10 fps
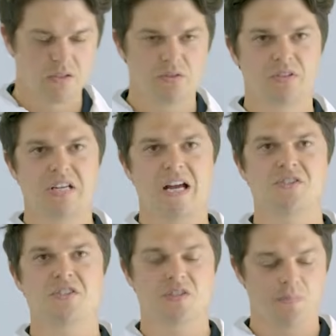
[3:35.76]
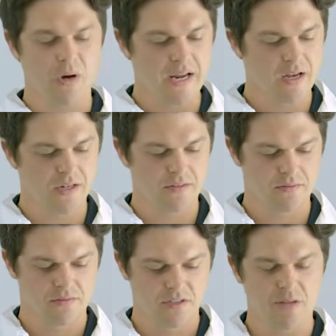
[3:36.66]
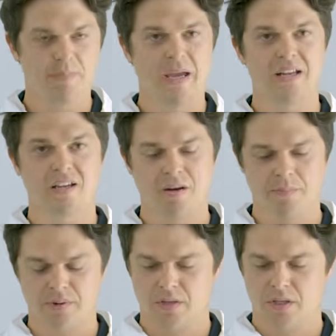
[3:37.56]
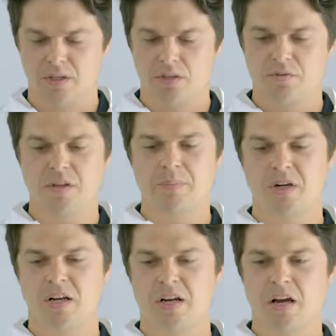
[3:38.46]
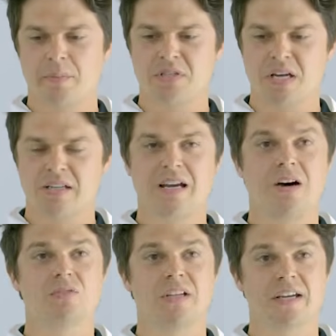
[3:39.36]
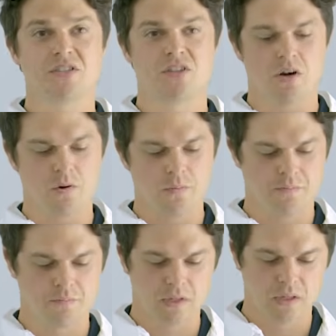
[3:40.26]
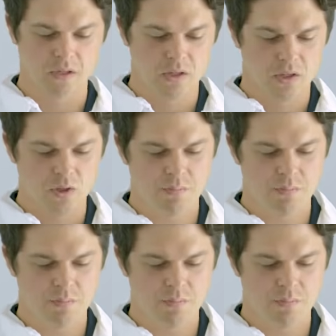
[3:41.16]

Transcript: To attach the spray gun to the paint cup, you flip your gun upside down like so. You